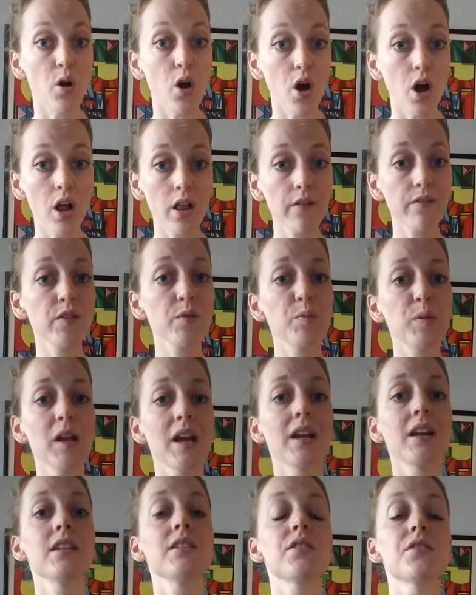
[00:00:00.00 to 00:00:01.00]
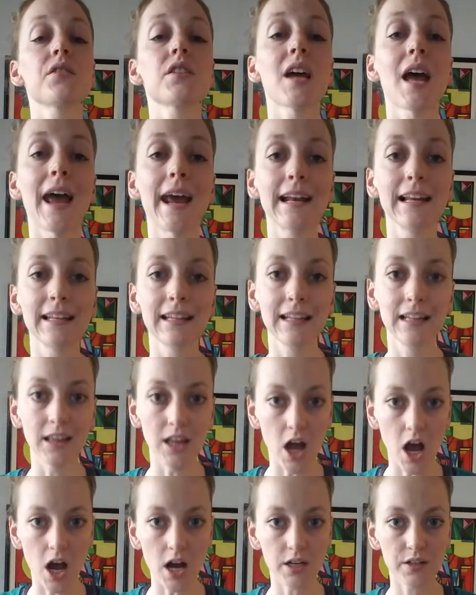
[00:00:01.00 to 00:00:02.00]
All of the planets are tidally
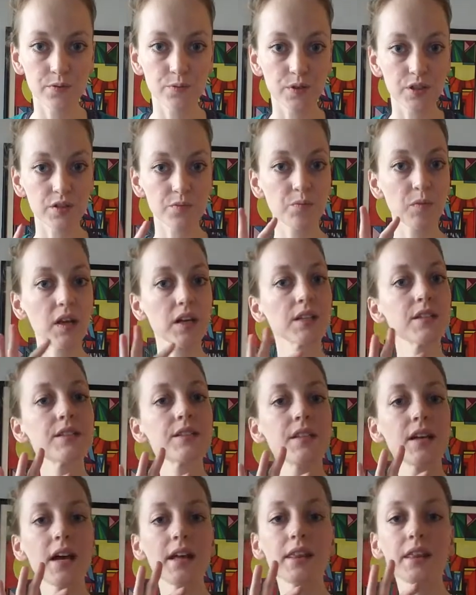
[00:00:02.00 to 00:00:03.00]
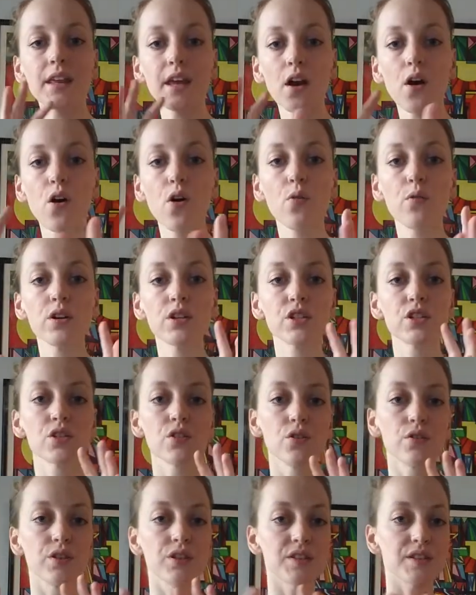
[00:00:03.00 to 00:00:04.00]
locked, which means that they always
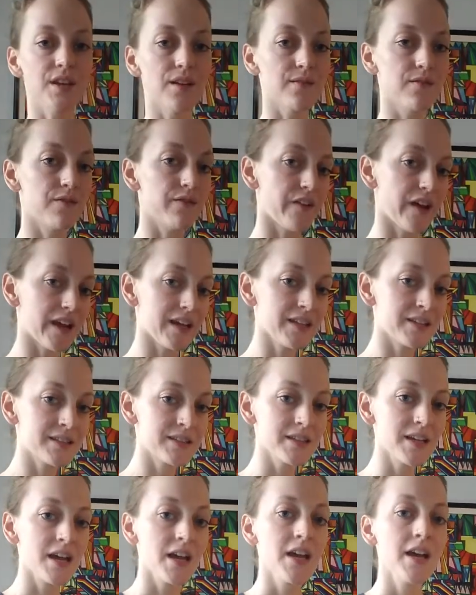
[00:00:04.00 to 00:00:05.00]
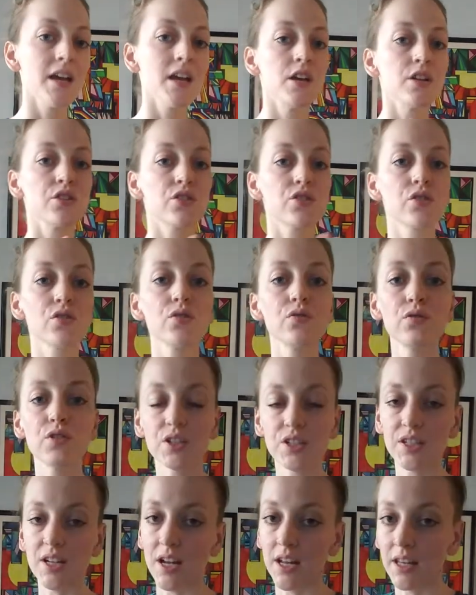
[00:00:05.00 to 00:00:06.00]
show the same face to the
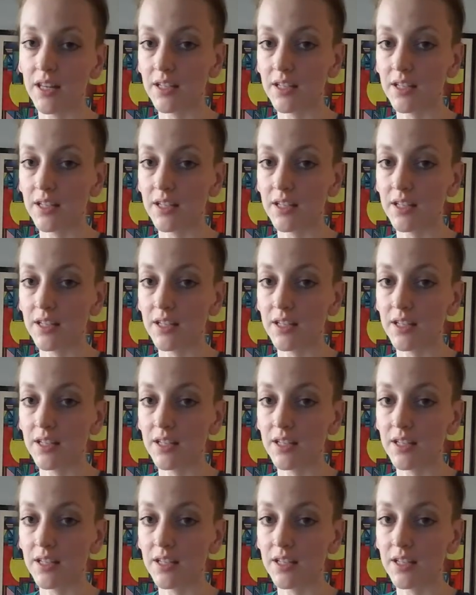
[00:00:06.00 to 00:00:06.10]
sun.